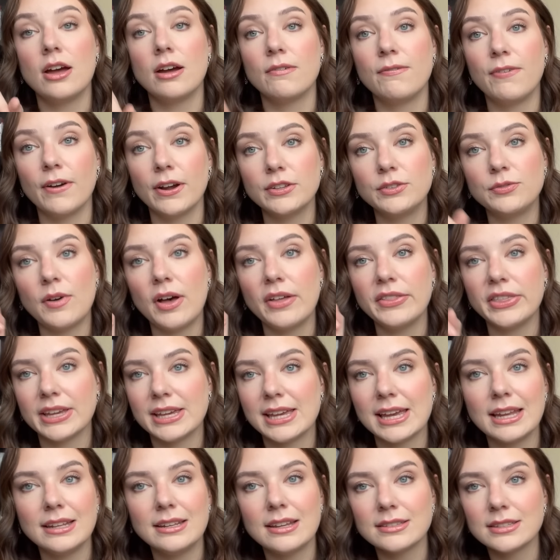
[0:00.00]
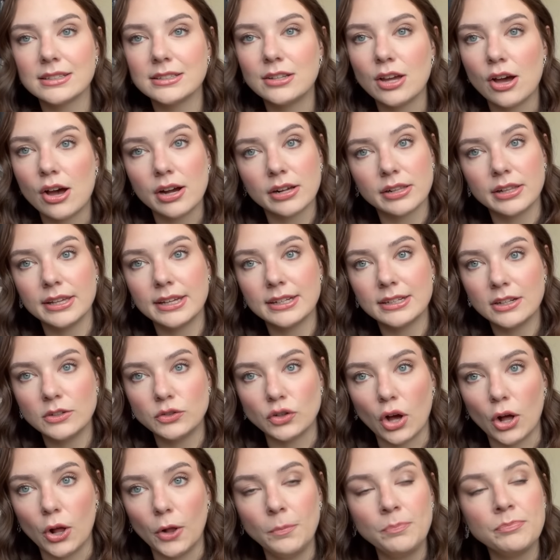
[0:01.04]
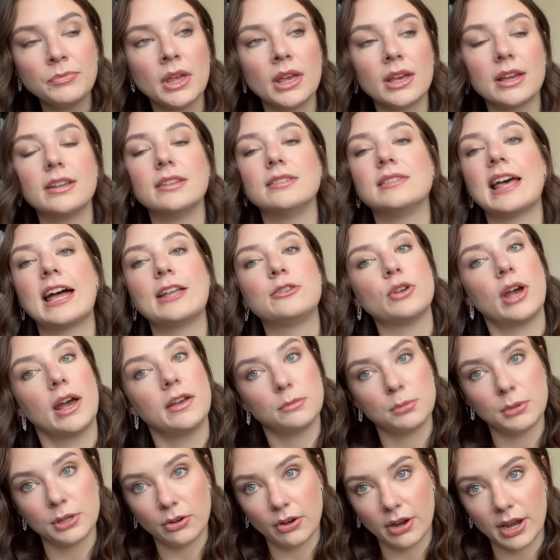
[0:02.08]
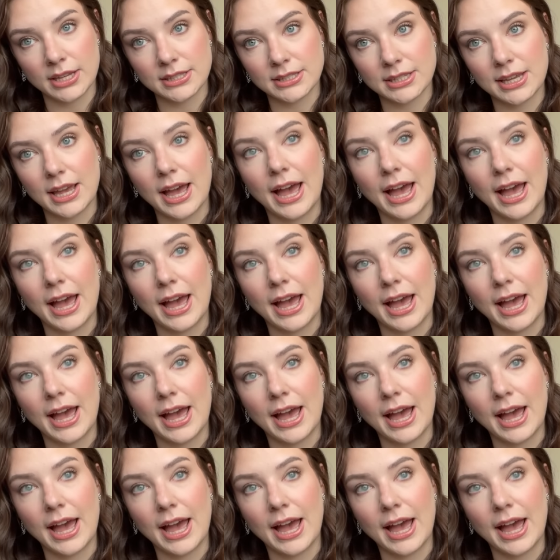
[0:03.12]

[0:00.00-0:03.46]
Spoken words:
First of all, the kid doesn't talk like an adult, because that drives me crazy.